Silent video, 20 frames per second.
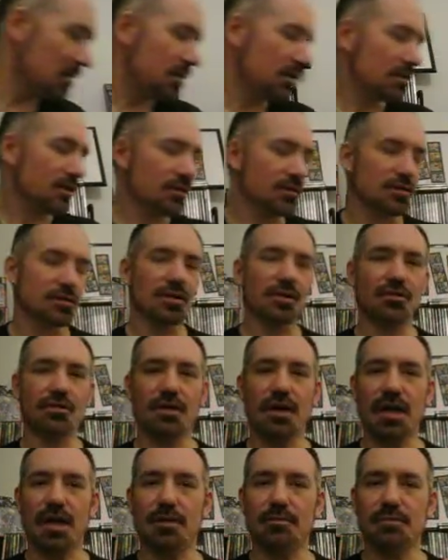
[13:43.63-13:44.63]
there's other
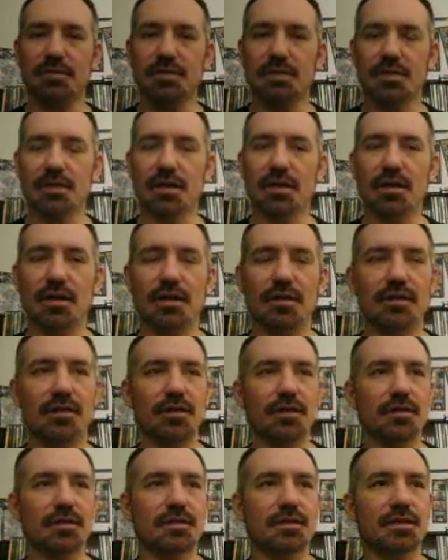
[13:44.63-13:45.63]
games.
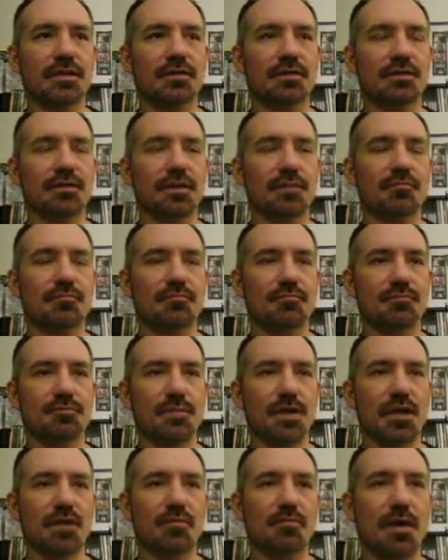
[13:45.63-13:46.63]
There's
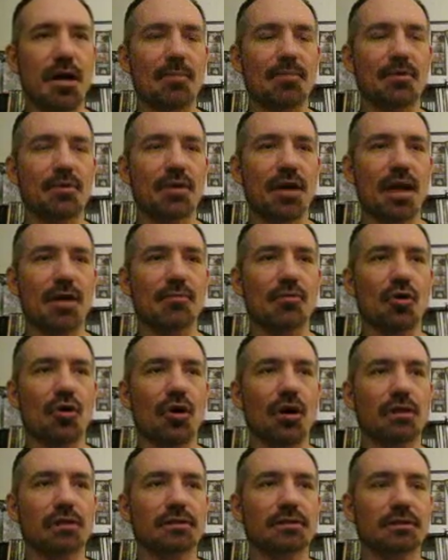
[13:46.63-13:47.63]
another popular game
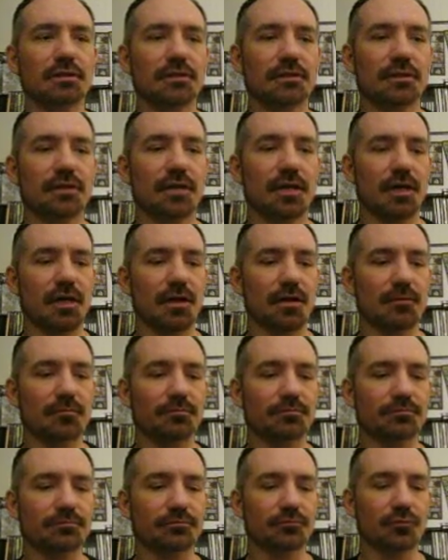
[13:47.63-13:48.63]
called
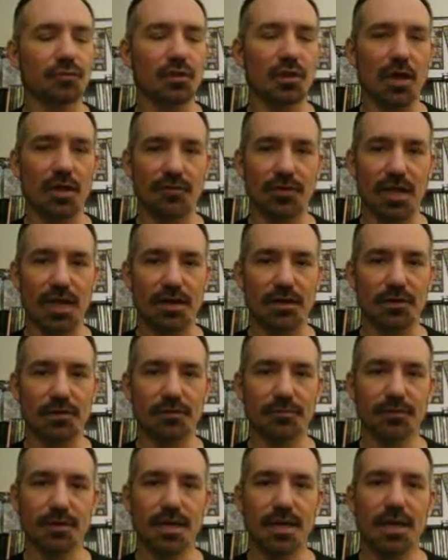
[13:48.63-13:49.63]
Love Letter.
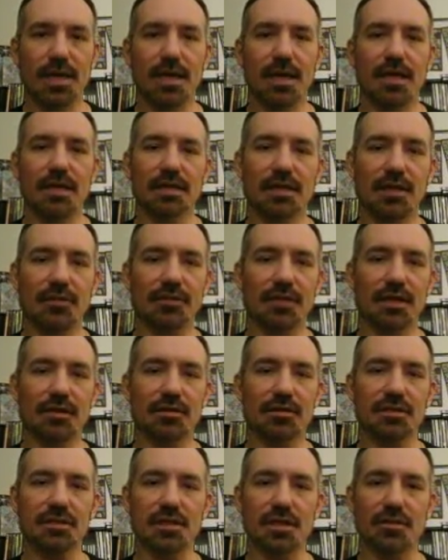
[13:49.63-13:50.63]
Love
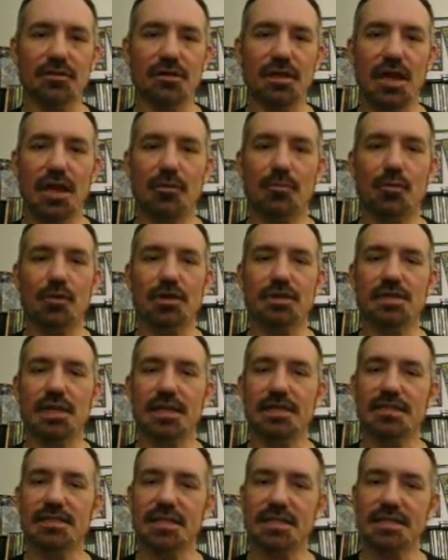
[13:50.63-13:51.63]
Letter is another game where it's
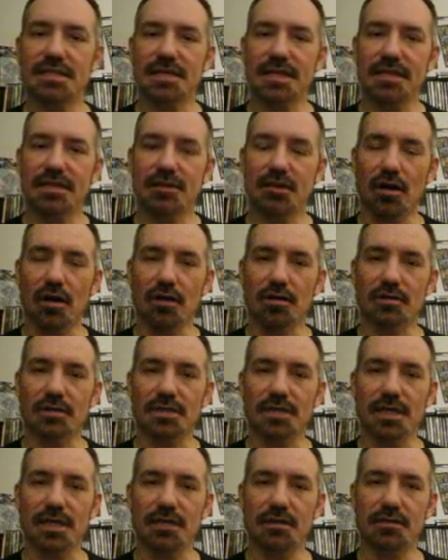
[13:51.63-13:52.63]
got 16 cards
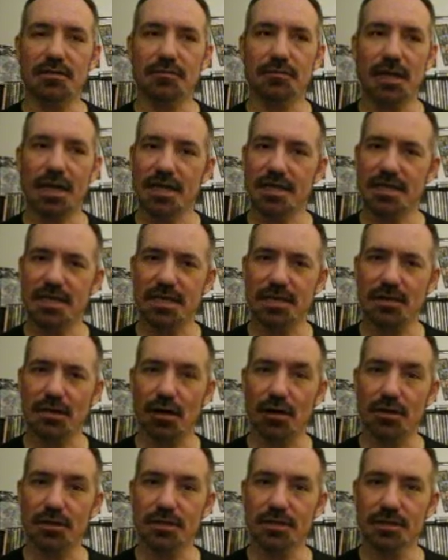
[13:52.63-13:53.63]
in it, 18
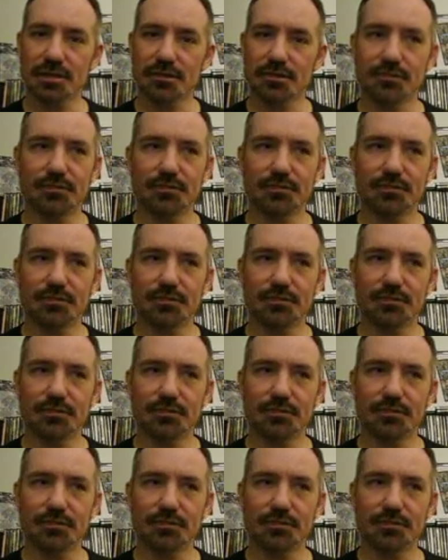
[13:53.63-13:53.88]
cards,